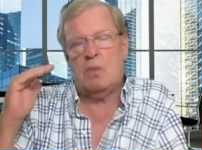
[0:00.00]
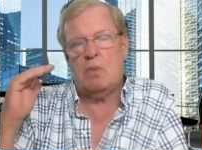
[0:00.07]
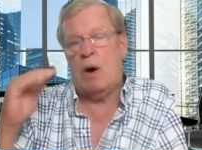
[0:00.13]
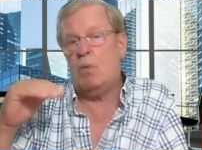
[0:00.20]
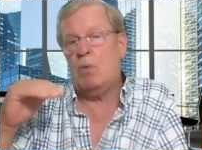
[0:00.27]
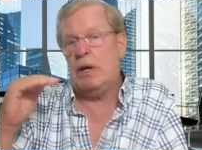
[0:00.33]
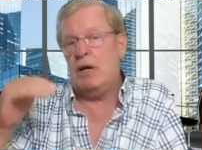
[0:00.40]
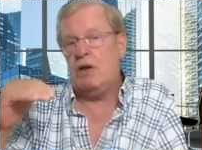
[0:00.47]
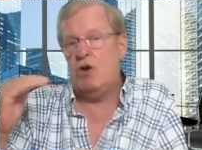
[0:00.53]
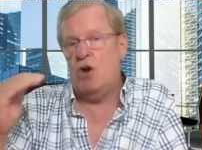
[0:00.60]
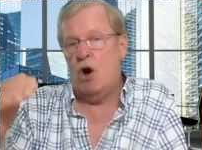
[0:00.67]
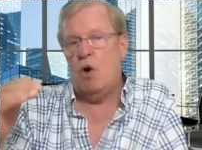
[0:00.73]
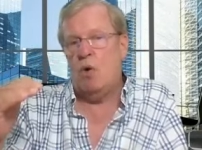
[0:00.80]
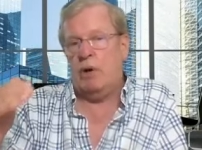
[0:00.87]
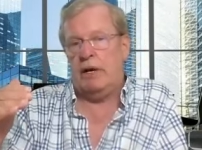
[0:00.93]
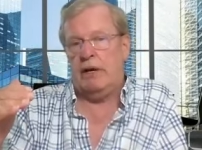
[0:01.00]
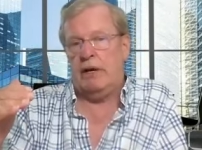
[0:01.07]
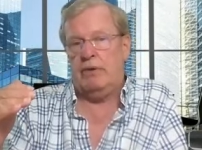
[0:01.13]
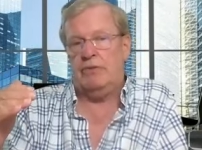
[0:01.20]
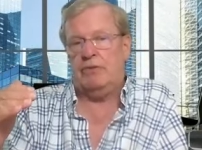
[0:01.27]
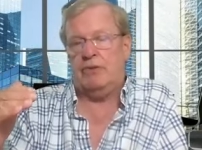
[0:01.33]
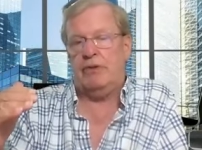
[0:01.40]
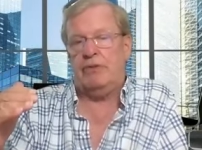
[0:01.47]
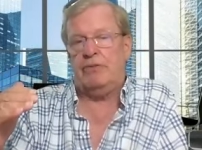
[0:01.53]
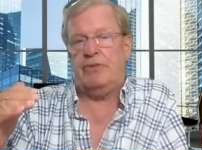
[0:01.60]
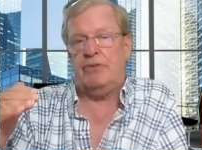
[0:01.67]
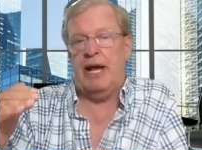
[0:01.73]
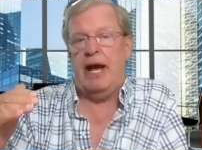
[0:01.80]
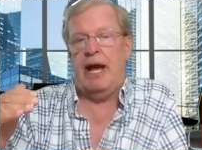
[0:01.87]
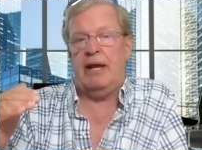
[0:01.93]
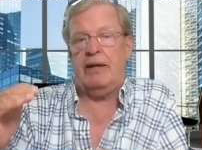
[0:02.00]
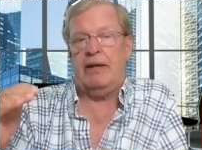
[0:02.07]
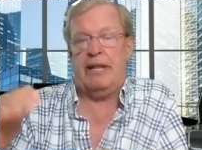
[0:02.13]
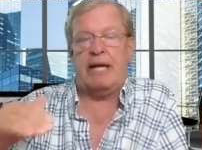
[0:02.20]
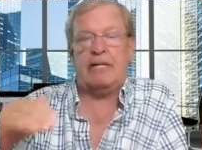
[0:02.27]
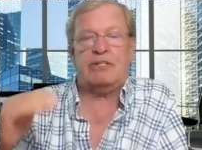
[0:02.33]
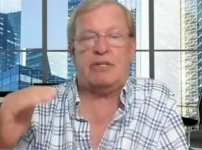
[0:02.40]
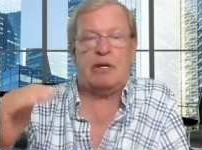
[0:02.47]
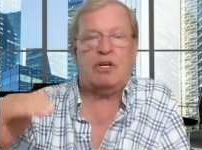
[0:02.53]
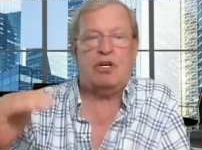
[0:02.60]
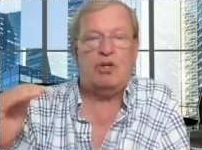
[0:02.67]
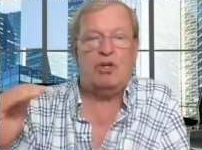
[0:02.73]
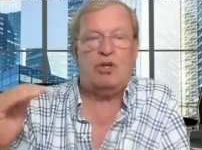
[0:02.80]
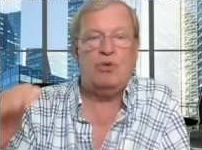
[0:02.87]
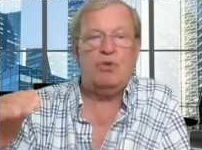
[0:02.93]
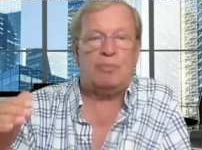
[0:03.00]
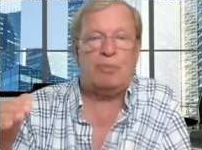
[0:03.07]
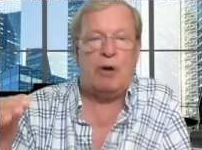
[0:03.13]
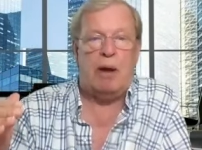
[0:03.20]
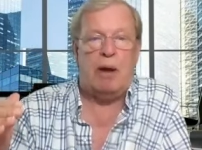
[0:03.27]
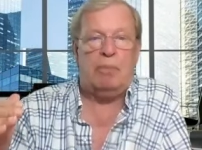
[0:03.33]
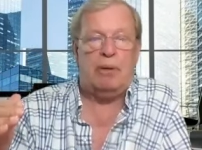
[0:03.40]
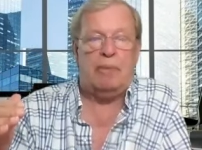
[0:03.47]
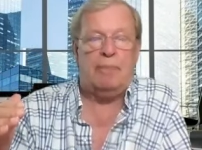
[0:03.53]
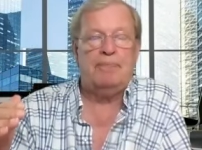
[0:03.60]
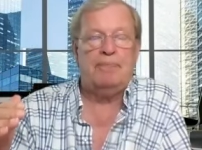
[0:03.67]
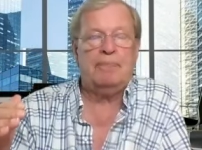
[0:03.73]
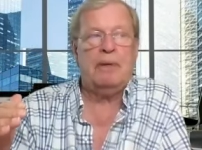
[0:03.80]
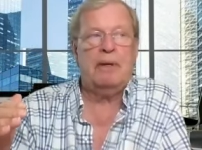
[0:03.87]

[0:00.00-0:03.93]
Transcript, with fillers: what we know is is that that's a huge problem